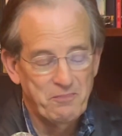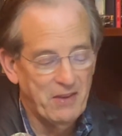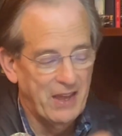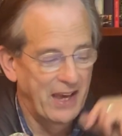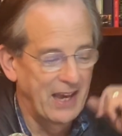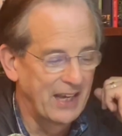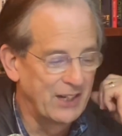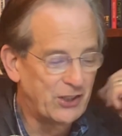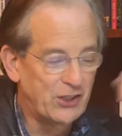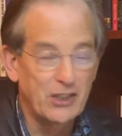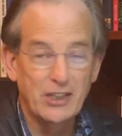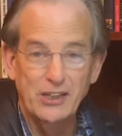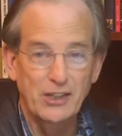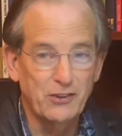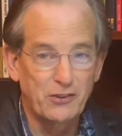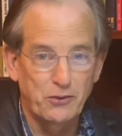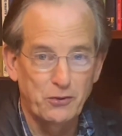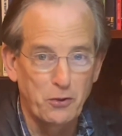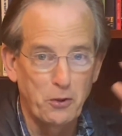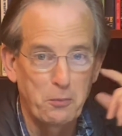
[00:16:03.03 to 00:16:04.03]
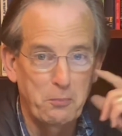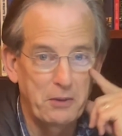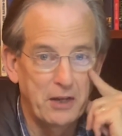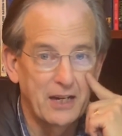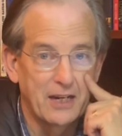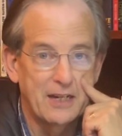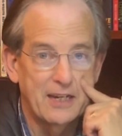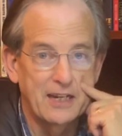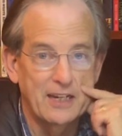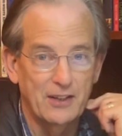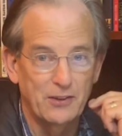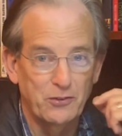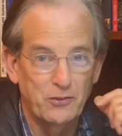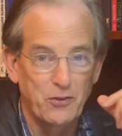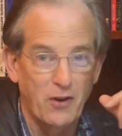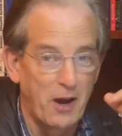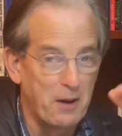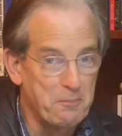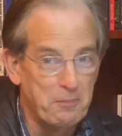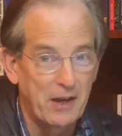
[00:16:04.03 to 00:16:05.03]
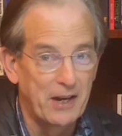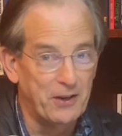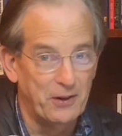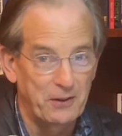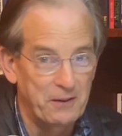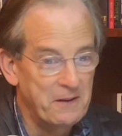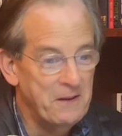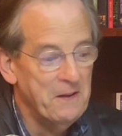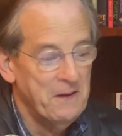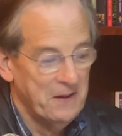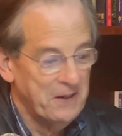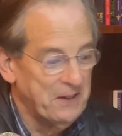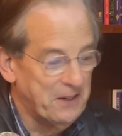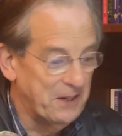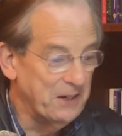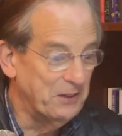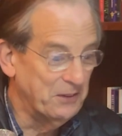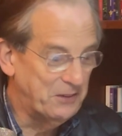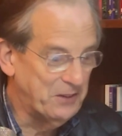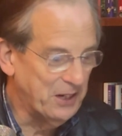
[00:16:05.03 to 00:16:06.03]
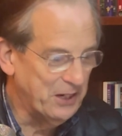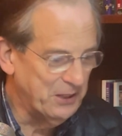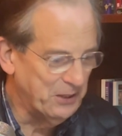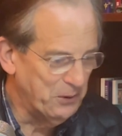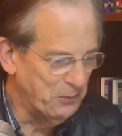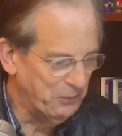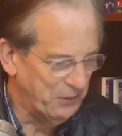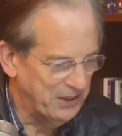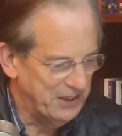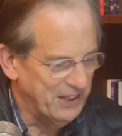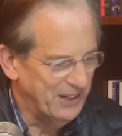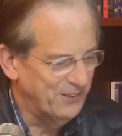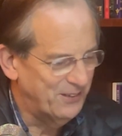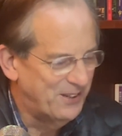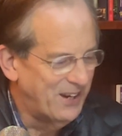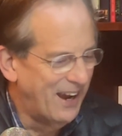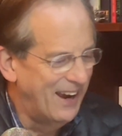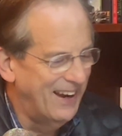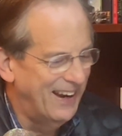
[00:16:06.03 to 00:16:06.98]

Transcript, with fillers: And she just threw me a kiss, so I better continue with this.